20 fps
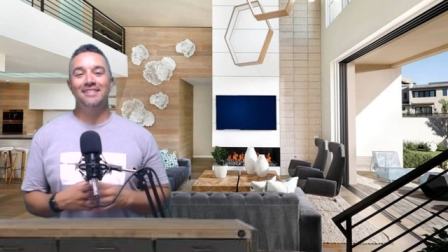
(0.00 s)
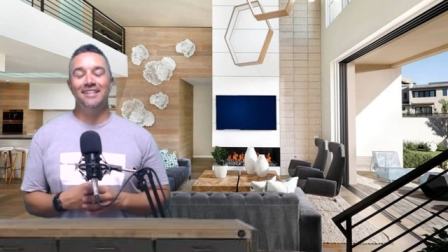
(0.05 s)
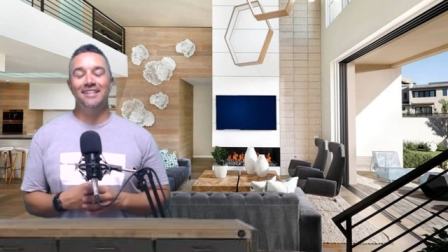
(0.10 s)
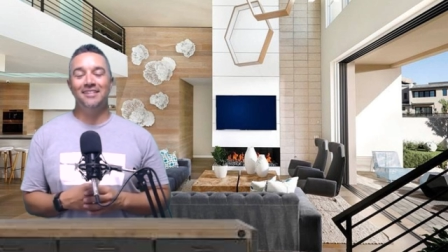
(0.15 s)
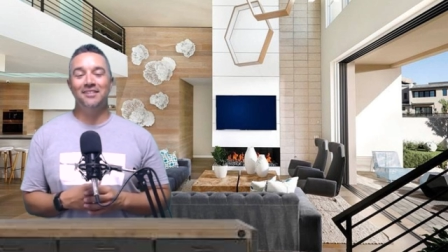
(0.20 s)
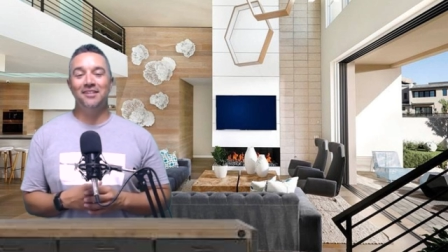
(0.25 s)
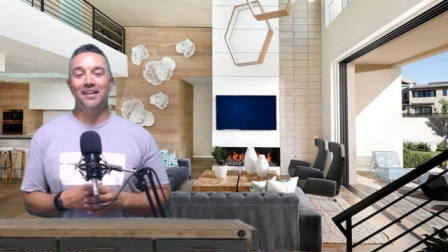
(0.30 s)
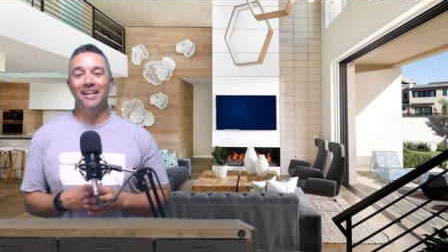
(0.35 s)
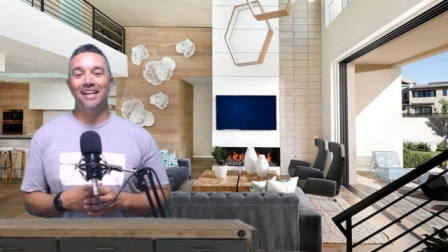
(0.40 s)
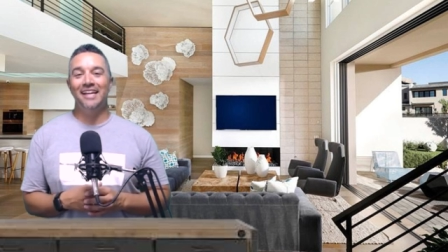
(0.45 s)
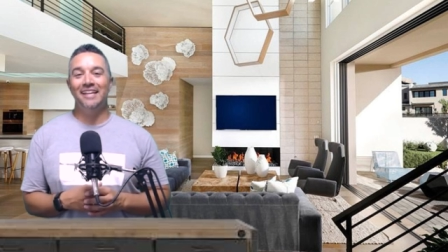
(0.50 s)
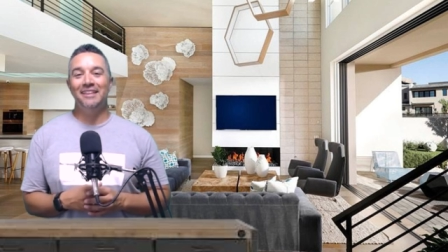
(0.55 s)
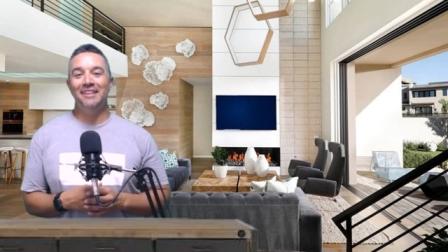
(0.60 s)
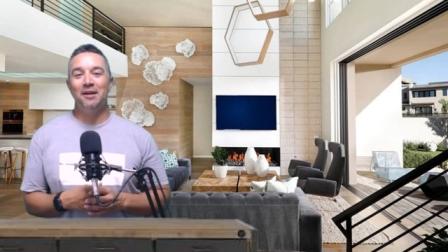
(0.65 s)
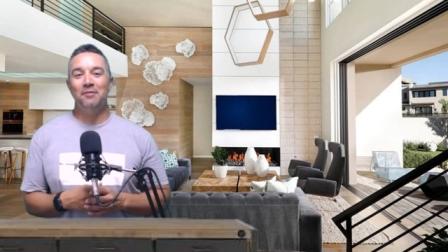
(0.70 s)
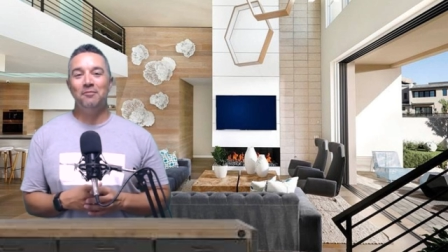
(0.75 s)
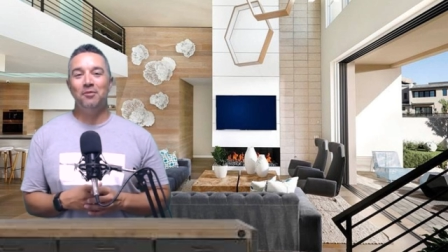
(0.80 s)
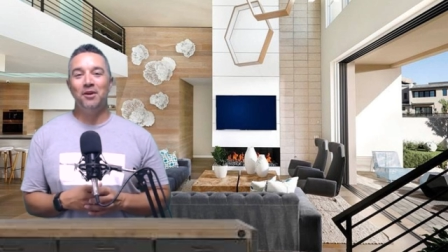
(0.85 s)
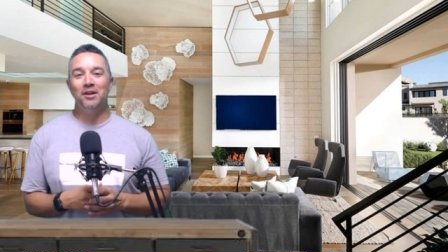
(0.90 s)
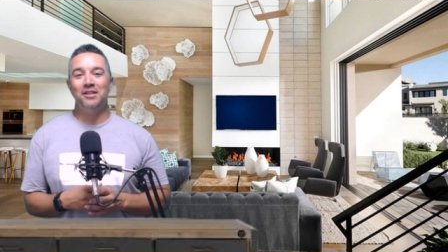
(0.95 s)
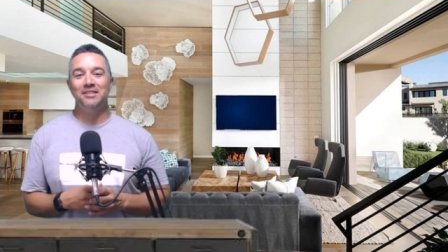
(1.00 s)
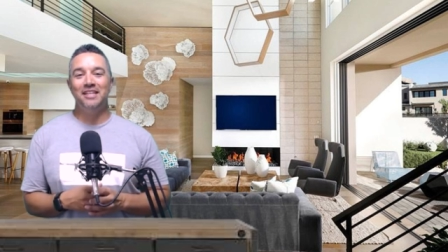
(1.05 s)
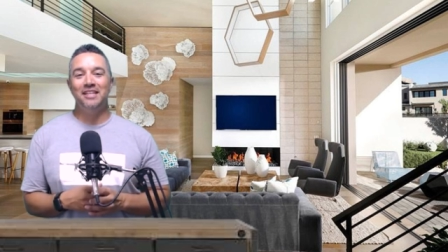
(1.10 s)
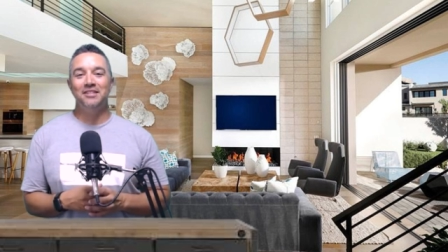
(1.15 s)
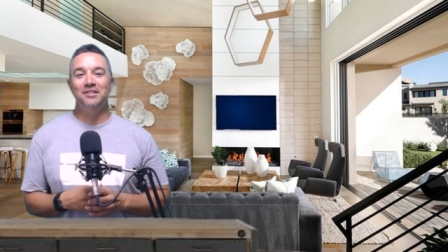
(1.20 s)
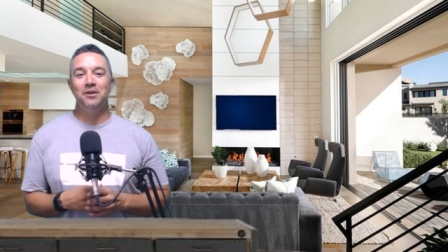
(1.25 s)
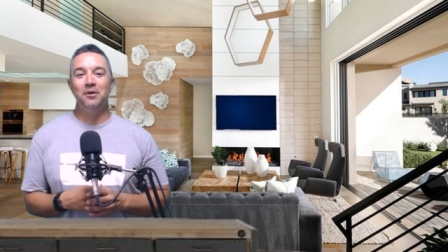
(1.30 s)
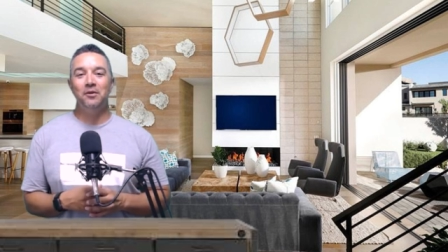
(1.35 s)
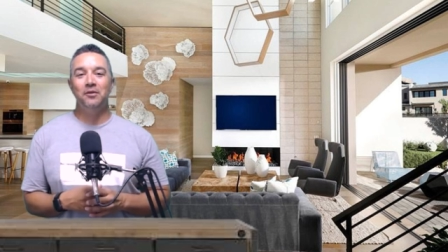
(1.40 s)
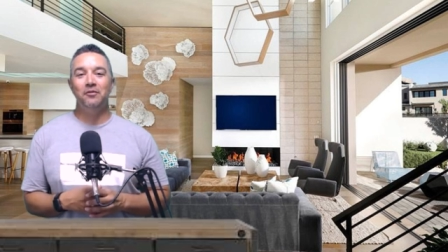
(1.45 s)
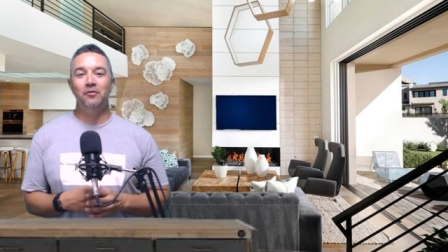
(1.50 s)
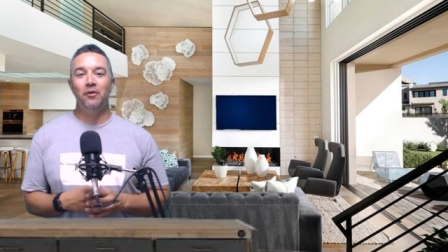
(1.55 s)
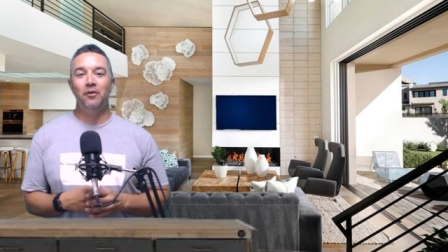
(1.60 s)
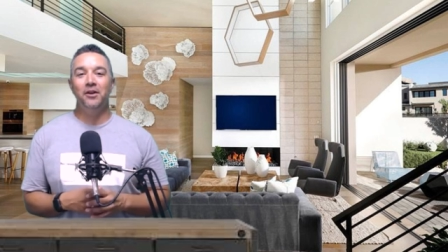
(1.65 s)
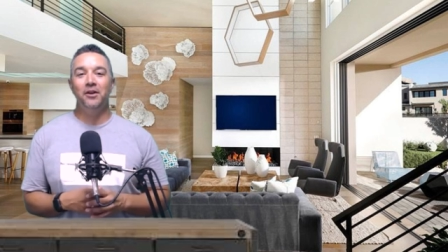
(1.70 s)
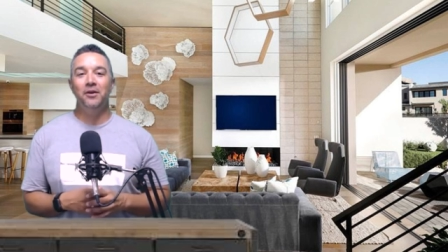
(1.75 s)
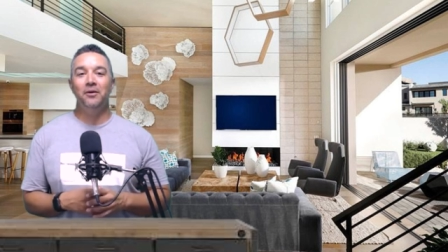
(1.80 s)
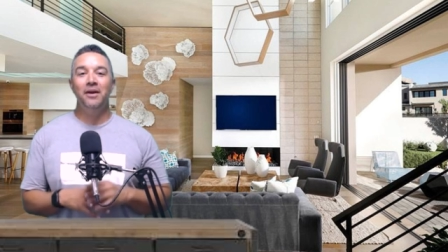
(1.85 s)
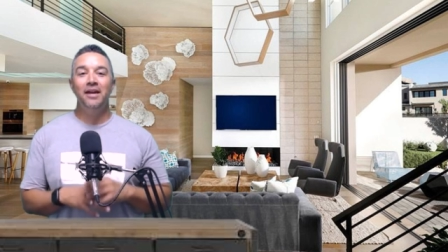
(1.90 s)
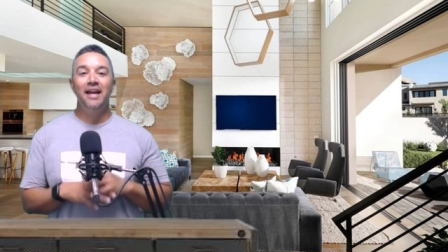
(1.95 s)
that's going to get that process going for
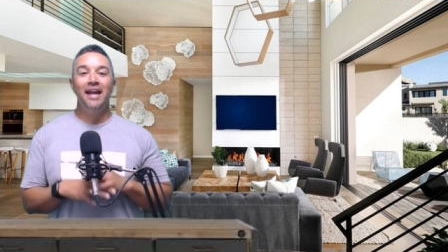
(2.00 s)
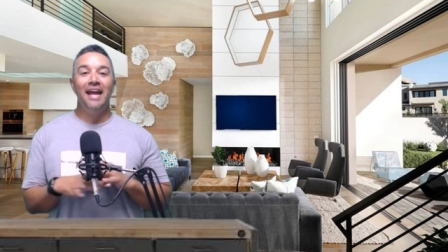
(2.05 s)
you.